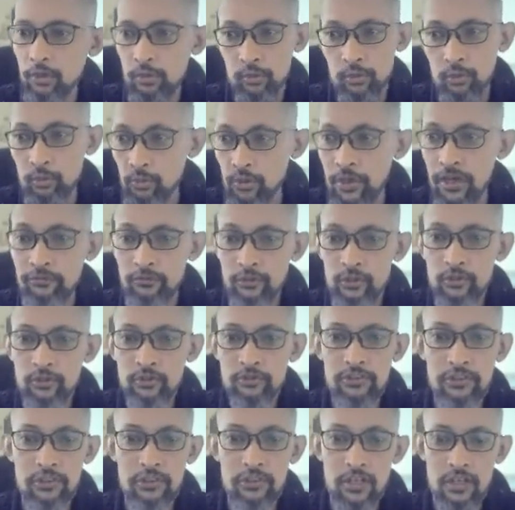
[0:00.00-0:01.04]
We have to use
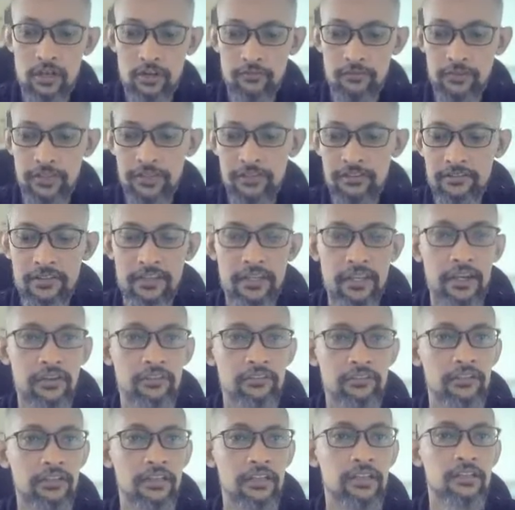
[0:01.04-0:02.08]
a lot of layers there, guys,
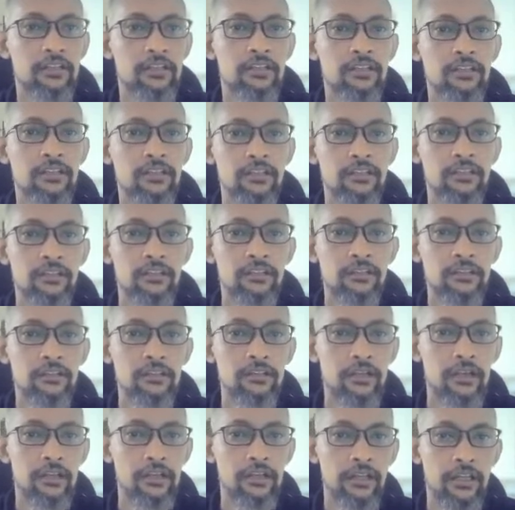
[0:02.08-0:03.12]
okay?
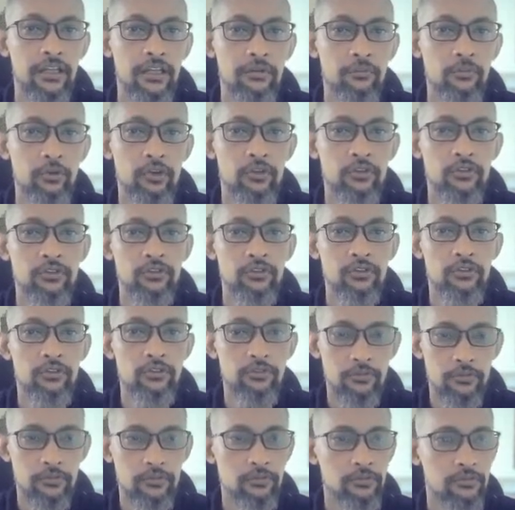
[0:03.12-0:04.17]
And I'm going to,
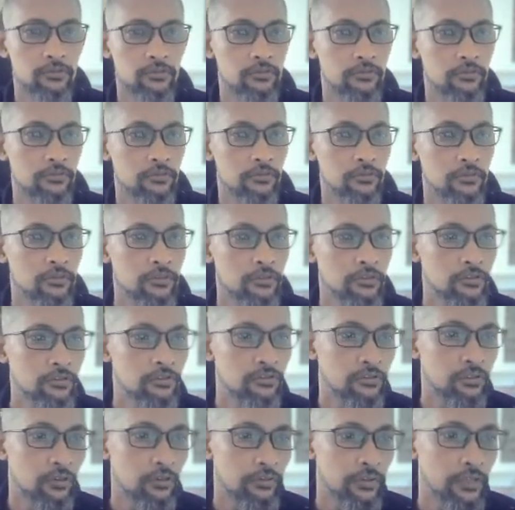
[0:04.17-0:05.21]

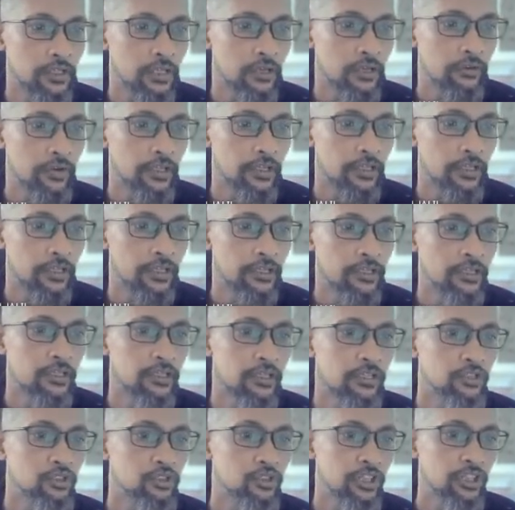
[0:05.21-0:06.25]
sorry, right,
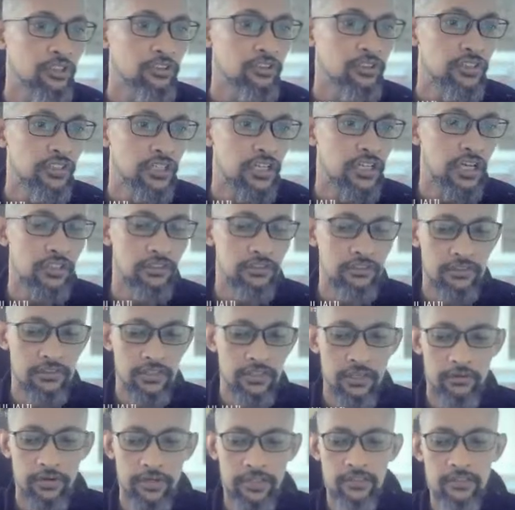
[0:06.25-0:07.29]
change the colors there,
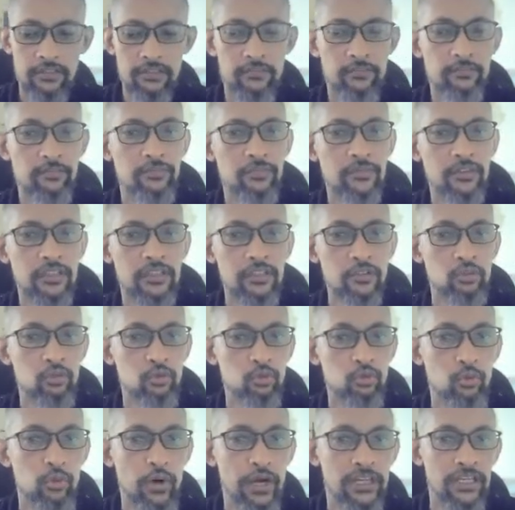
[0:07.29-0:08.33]
right? Into
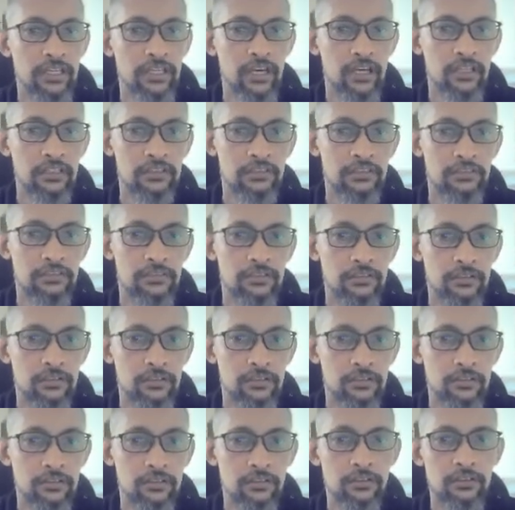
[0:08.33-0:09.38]
white colors.
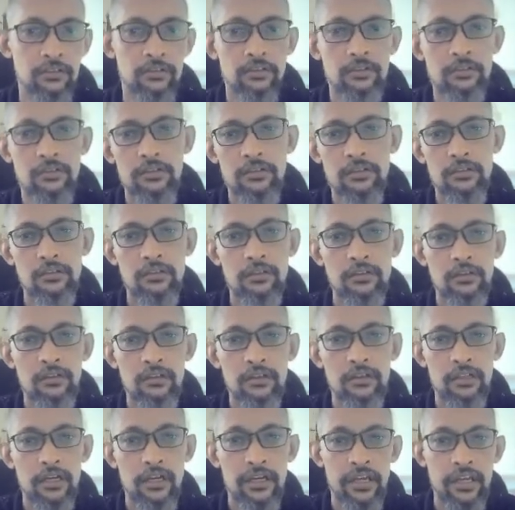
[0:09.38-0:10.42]

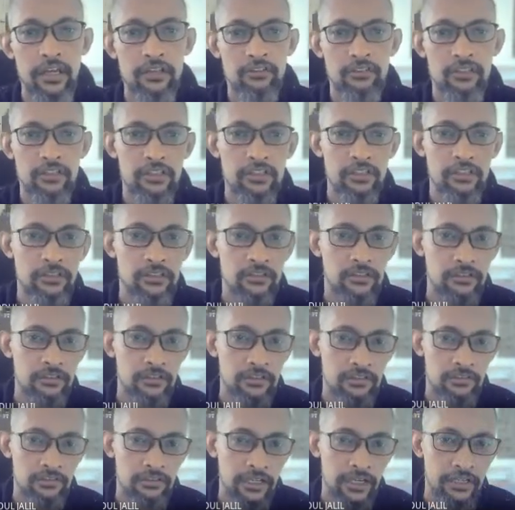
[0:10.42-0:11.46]
Actually
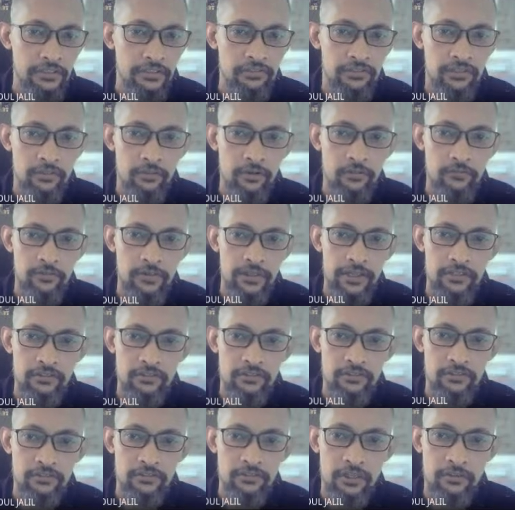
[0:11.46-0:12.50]
design some
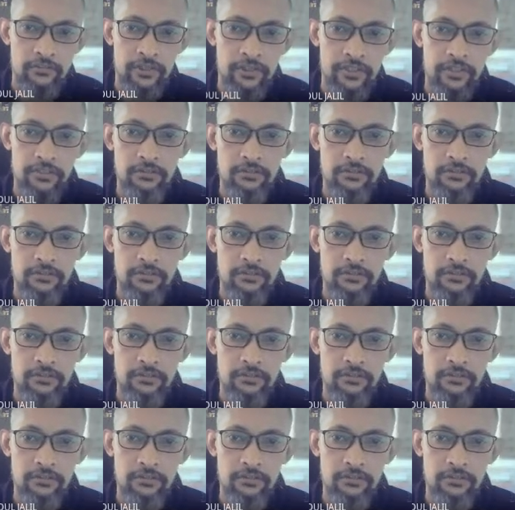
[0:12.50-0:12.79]
reflections there, right?